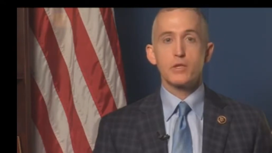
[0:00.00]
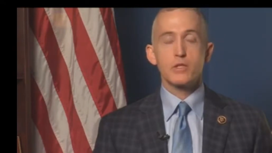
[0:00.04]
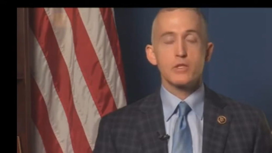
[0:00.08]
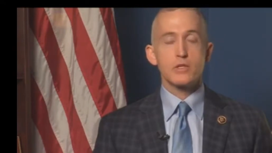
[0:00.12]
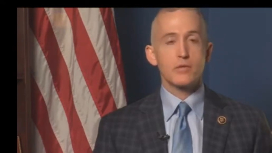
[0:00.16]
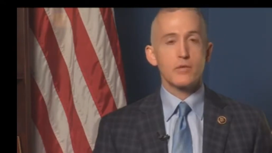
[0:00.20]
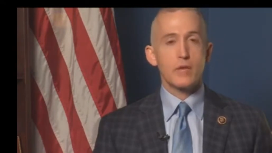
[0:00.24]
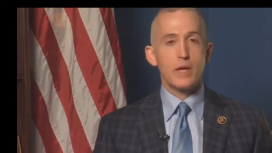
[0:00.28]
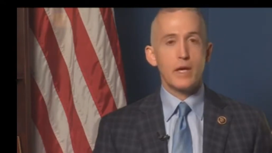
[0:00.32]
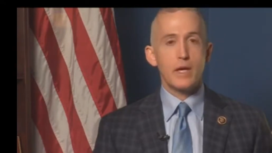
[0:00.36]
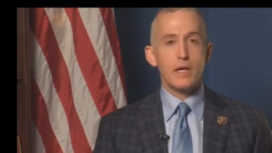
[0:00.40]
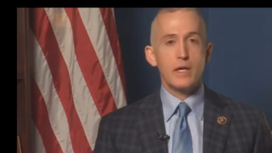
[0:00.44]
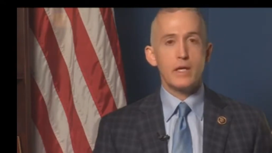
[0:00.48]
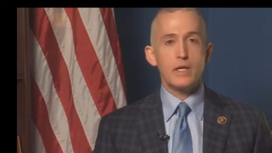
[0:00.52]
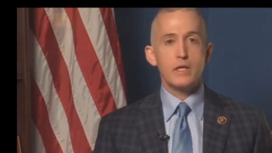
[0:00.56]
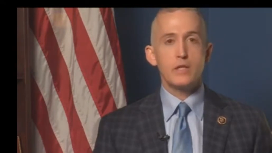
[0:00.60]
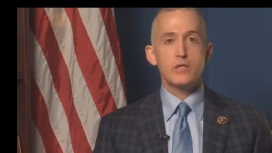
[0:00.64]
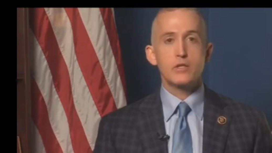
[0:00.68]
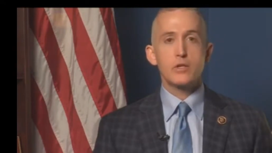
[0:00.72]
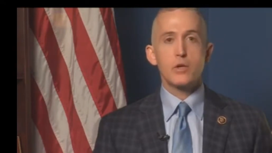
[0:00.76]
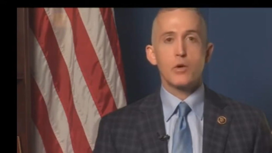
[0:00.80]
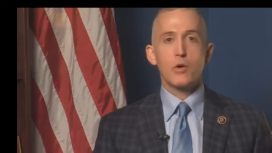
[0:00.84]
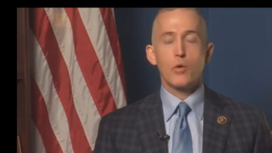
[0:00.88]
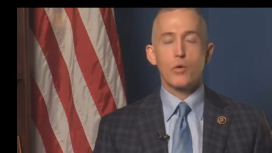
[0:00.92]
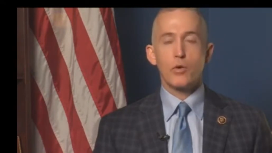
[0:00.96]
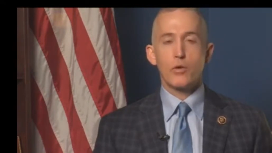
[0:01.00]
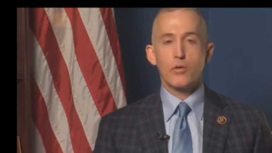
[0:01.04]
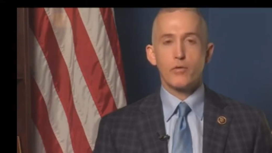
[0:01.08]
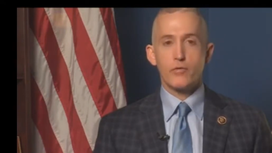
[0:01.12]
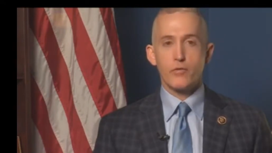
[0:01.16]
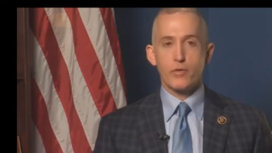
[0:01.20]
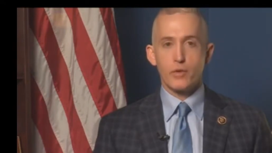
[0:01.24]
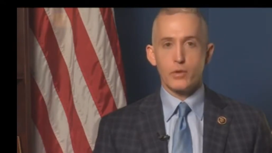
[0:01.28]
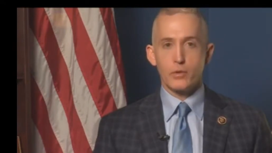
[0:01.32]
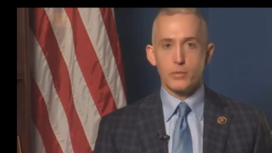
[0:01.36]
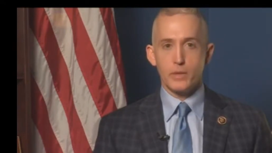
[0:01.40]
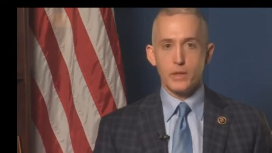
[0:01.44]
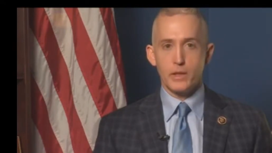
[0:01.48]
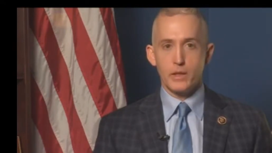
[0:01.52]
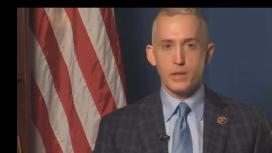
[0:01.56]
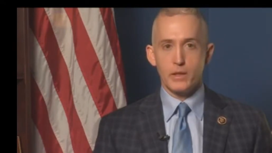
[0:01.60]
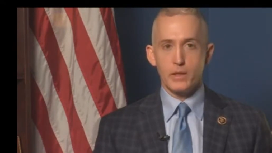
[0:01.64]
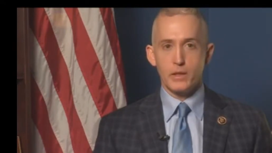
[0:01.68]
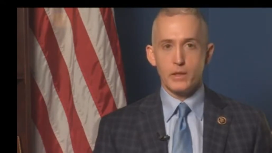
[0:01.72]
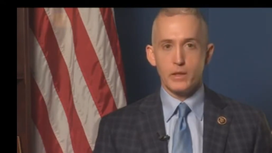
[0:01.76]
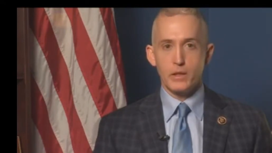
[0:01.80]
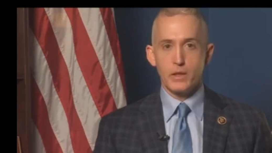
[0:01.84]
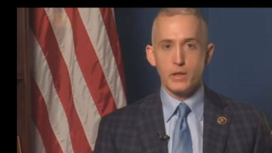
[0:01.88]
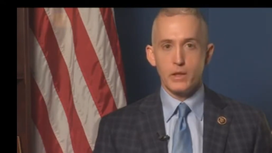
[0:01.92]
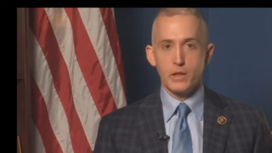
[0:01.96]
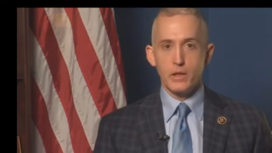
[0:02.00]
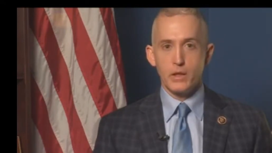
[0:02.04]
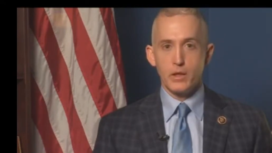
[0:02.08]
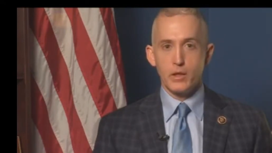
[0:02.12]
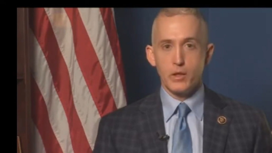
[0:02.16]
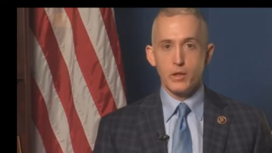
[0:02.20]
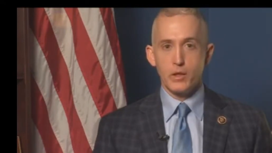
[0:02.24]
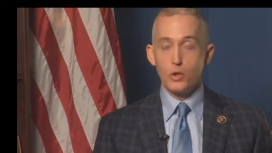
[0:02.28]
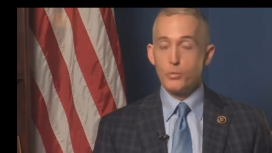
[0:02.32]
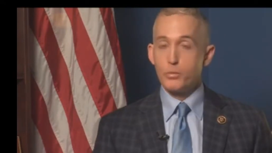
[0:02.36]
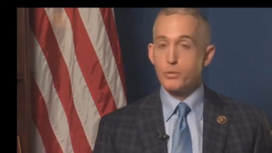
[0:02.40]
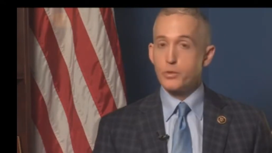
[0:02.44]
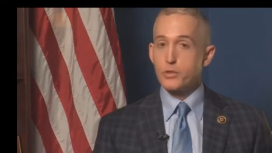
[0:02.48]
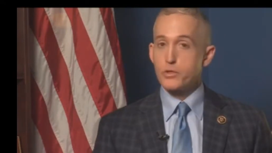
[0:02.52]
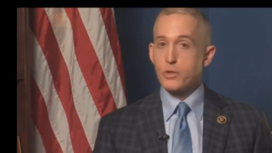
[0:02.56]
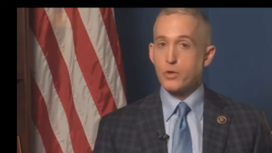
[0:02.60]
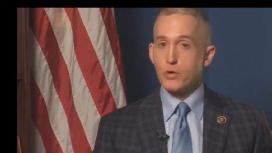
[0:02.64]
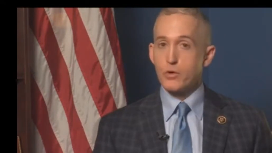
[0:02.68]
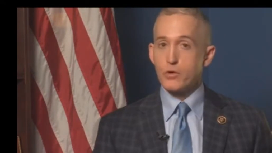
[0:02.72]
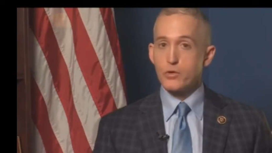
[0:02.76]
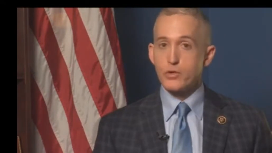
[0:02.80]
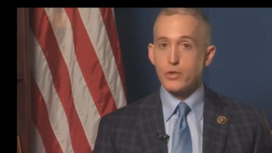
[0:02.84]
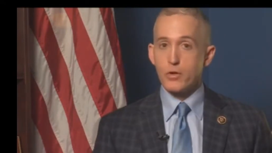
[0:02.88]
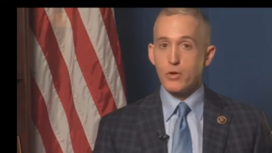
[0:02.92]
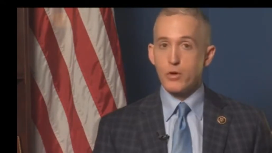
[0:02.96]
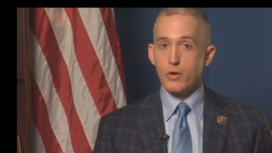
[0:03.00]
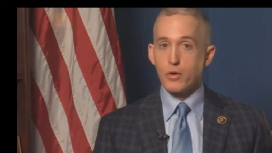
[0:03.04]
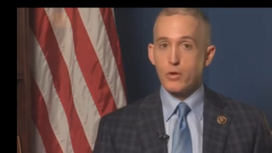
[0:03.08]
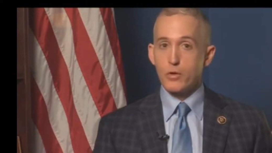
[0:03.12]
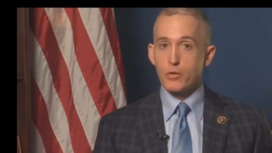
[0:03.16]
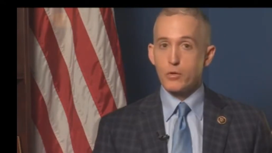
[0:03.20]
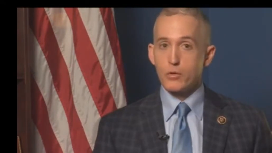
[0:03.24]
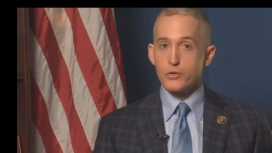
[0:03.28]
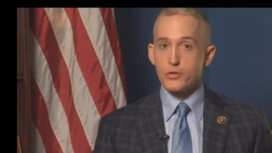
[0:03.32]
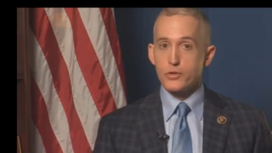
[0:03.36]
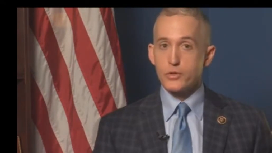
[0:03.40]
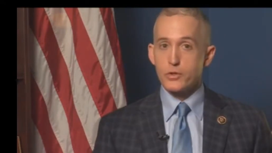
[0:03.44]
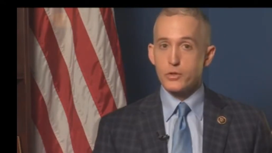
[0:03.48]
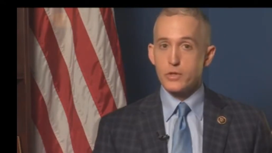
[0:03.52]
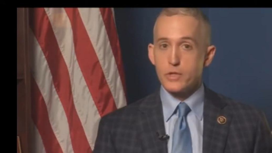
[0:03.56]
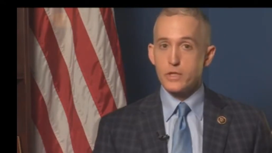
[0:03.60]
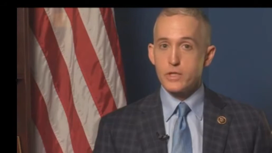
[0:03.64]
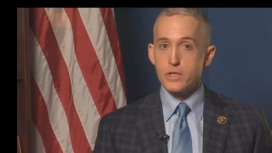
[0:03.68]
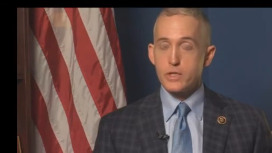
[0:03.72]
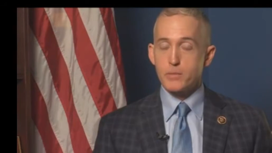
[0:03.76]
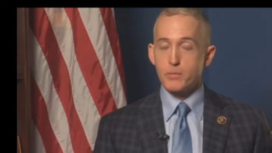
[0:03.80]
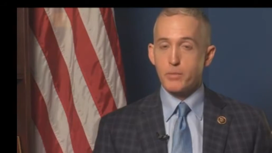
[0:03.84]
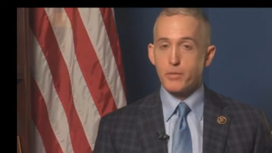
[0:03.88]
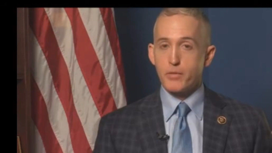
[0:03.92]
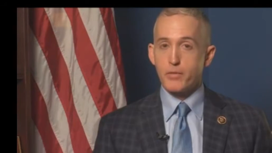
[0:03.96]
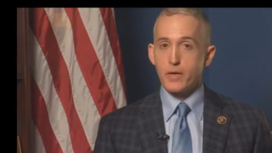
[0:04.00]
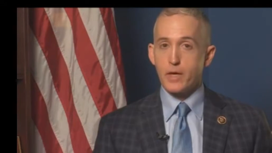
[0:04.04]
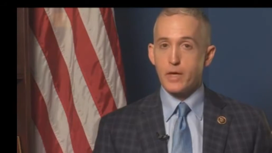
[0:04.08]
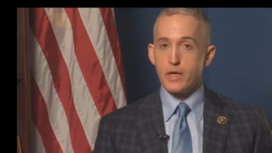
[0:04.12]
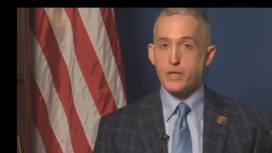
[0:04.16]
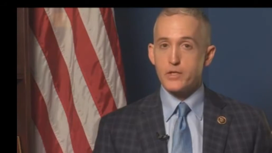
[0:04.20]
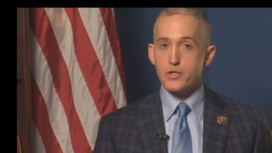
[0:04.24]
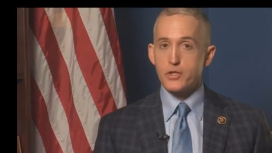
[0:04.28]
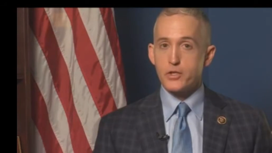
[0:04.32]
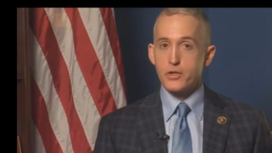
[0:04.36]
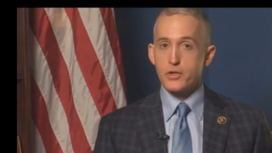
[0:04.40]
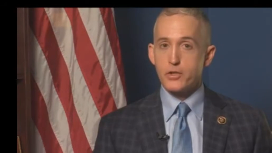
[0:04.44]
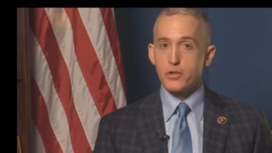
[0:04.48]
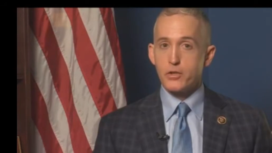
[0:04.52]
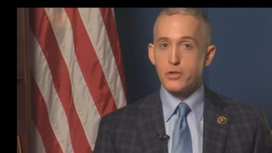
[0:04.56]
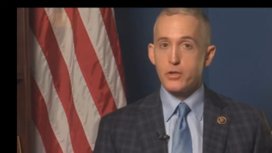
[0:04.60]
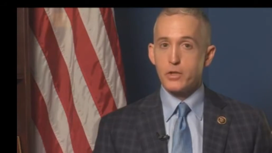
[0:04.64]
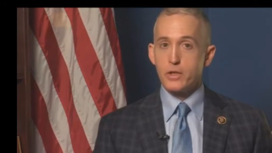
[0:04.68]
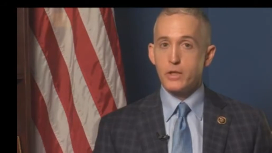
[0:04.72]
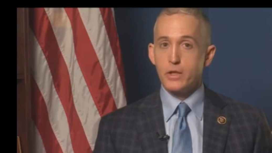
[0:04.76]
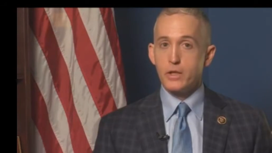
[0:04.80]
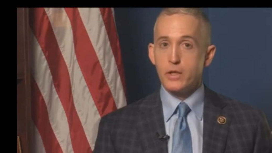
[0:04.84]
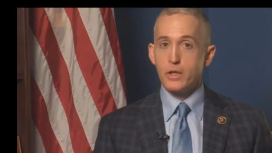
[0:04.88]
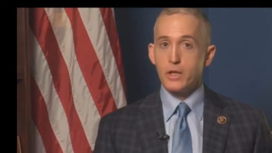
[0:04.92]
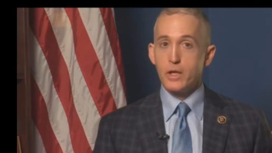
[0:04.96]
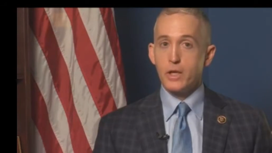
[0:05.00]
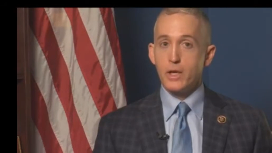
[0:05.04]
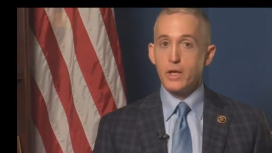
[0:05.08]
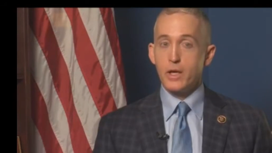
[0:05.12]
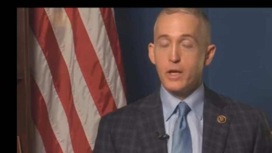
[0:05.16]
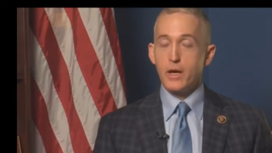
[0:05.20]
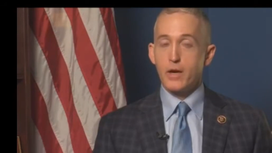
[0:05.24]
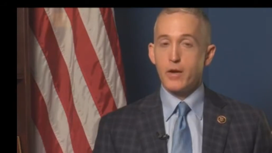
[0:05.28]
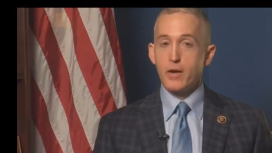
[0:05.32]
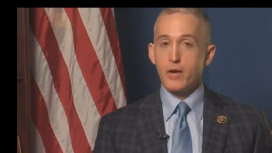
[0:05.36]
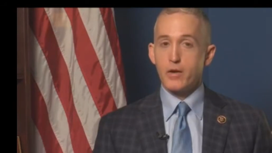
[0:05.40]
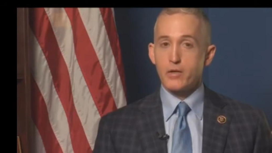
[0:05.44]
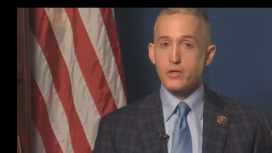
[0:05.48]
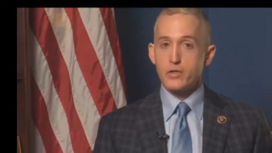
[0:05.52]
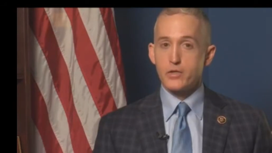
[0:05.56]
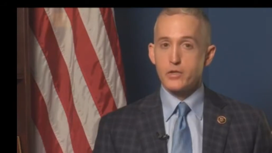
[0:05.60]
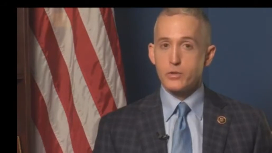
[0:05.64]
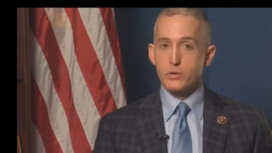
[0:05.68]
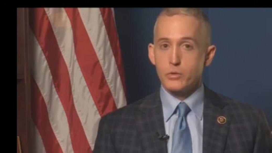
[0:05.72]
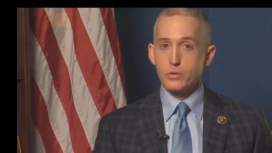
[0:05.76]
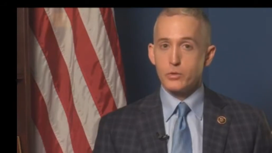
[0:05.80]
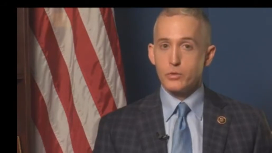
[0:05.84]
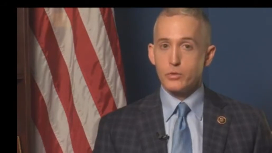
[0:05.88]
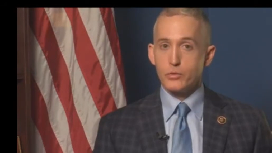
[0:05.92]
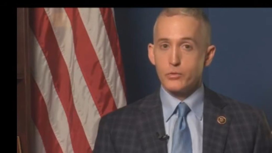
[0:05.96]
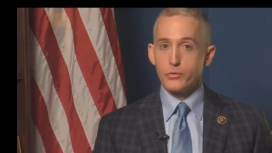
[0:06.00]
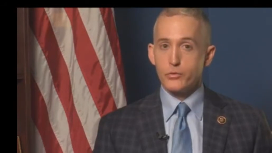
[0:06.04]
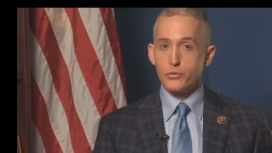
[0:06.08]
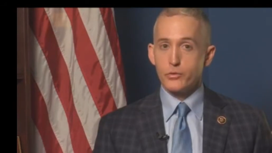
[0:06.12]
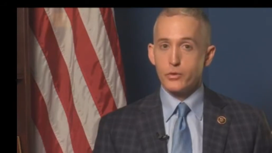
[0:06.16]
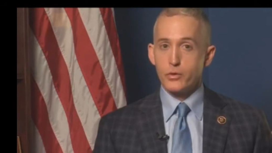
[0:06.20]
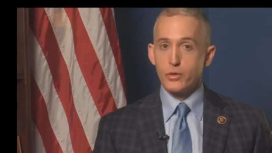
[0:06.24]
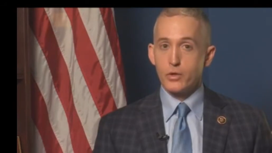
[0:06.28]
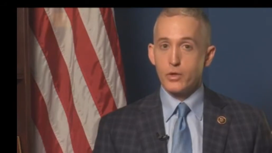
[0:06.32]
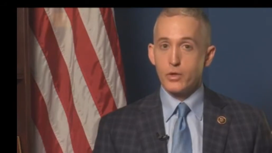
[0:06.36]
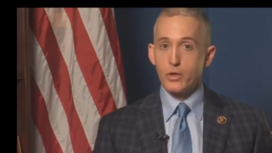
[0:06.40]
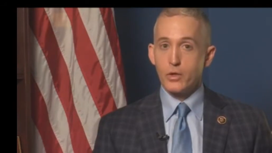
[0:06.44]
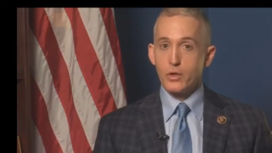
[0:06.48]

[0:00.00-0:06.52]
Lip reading: because of age or infirmity? Who patrols our local streets and provides security at our schools?